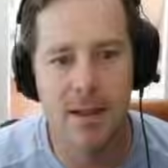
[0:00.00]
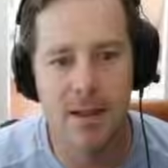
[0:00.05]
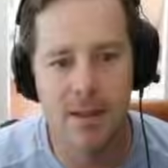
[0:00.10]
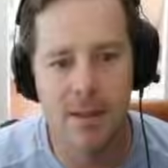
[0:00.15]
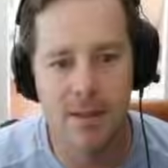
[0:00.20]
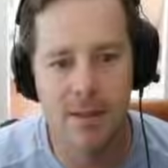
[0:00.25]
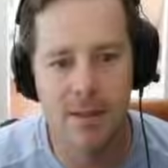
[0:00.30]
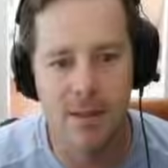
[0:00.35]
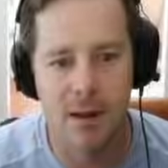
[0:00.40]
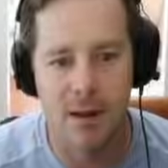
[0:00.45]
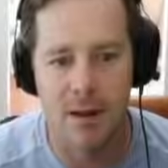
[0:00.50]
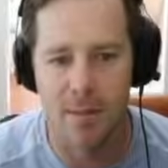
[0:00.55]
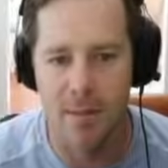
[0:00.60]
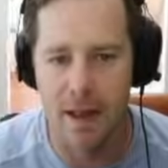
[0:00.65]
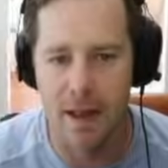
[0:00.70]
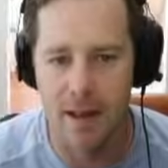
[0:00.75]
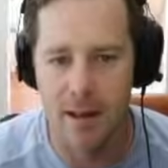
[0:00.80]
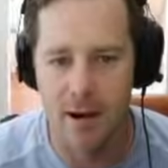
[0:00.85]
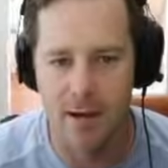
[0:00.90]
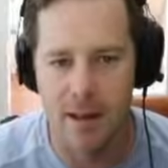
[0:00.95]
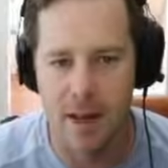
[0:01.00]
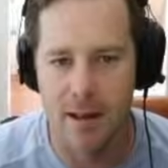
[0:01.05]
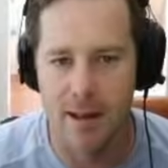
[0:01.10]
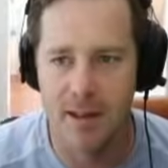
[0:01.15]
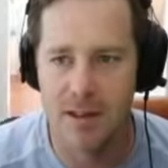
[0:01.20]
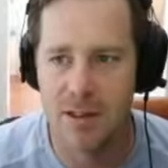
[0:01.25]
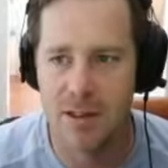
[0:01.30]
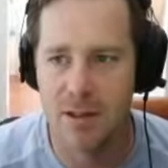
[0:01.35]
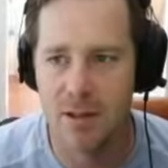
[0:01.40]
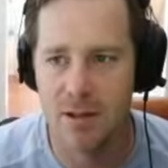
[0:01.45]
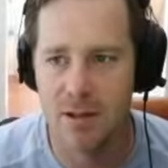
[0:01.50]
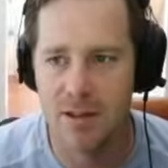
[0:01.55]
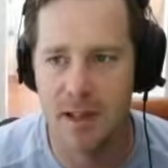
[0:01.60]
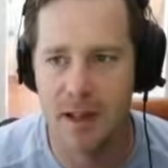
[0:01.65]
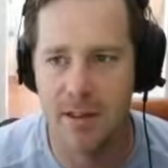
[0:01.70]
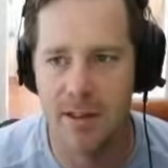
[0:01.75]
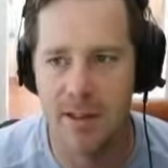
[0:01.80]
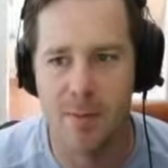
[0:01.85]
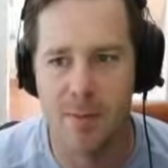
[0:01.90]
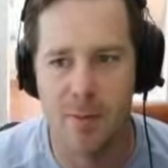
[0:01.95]
Oh man, okay, let's just go sell
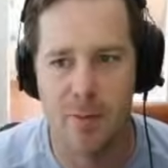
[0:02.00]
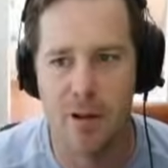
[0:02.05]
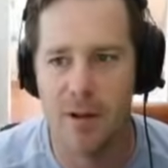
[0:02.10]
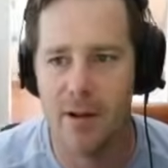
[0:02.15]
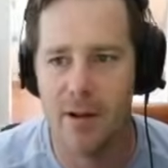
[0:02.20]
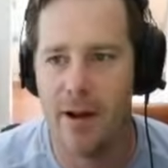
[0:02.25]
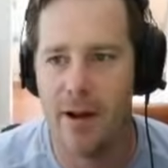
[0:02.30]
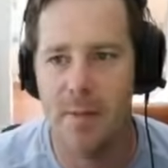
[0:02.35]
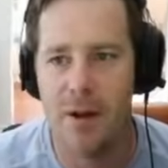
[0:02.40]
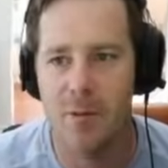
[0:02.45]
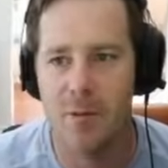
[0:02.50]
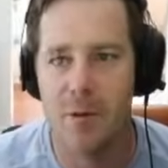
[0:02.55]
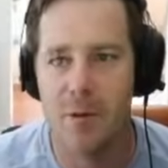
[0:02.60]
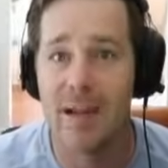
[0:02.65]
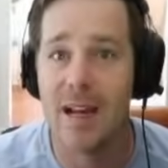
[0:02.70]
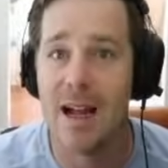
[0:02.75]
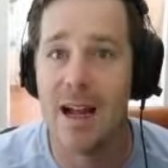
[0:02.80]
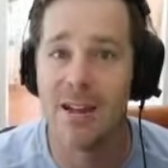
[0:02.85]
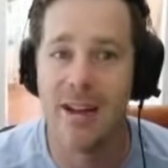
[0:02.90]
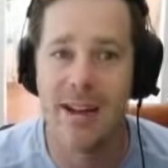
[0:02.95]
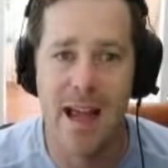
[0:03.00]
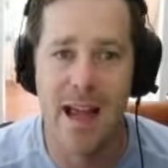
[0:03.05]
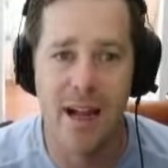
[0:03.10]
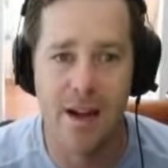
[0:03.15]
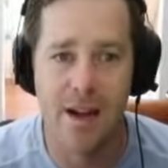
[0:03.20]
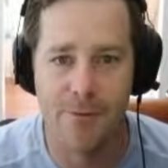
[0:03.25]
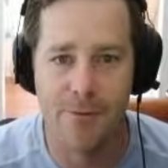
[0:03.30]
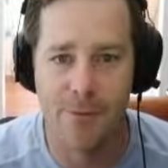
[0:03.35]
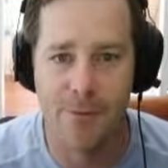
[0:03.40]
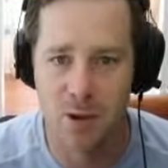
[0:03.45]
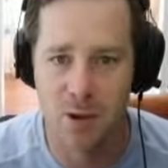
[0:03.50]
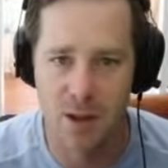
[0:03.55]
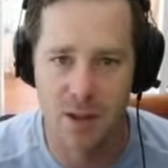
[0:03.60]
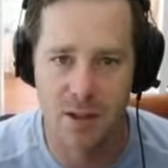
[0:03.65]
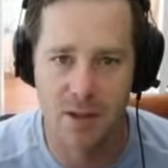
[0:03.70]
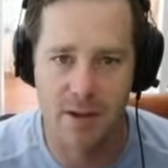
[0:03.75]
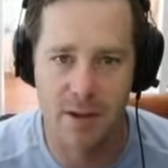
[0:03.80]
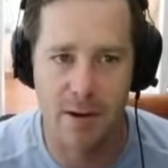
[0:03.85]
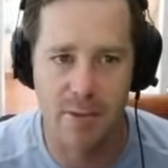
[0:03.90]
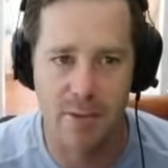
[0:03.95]
this. But we're down to negative $4
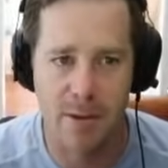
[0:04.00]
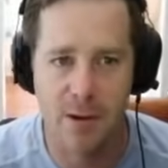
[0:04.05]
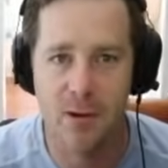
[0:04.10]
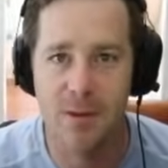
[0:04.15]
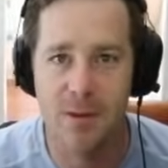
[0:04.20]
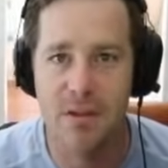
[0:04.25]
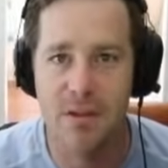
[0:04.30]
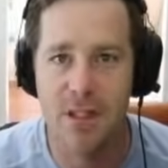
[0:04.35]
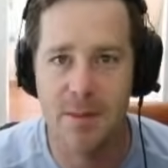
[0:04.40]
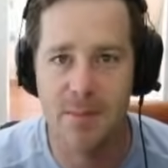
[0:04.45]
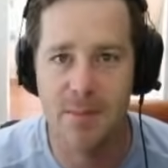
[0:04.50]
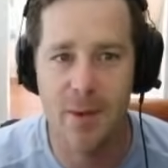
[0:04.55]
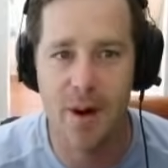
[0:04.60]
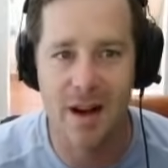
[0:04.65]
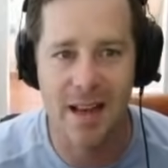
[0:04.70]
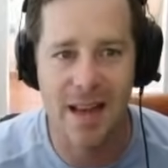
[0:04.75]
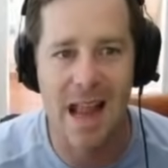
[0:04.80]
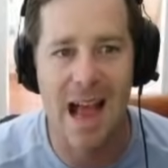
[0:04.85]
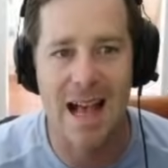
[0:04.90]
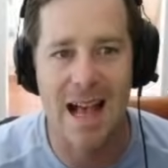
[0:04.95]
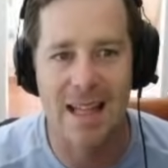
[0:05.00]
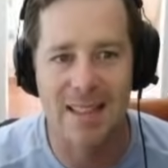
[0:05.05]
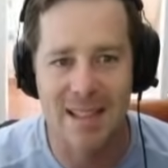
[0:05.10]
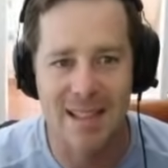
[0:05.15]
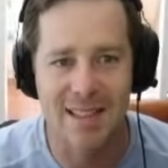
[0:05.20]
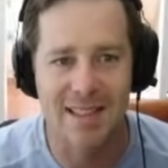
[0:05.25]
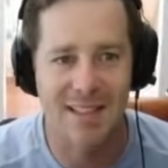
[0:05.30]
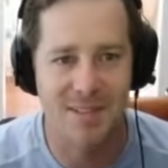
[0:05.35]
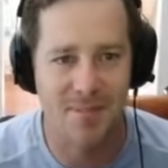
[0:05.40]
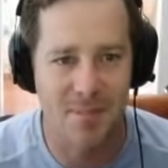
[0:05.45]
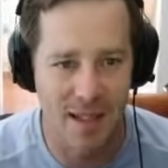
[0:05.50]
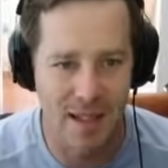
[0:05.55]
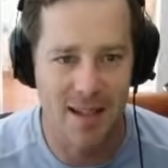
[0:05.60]
right now. We're losing money as I speak.